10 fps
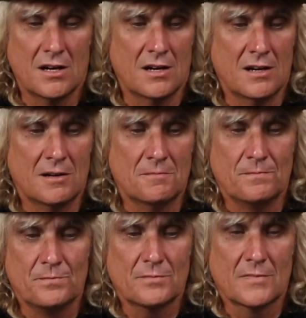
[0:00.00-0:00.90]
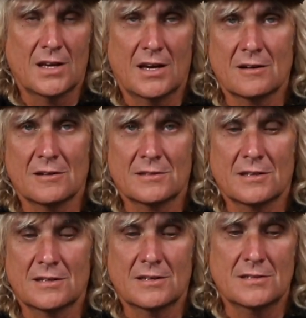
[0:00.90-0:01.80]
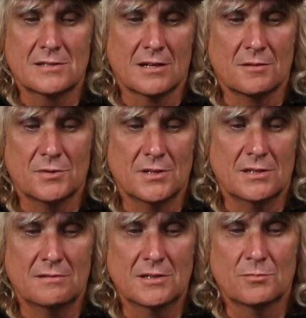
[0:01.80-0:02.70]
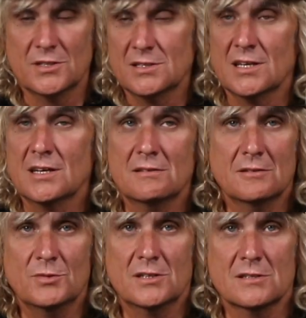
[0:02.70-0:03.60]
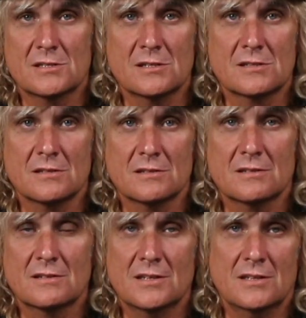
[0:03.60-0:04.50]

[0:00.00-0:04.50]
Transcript: and I think he'll be there. He'll be consistent.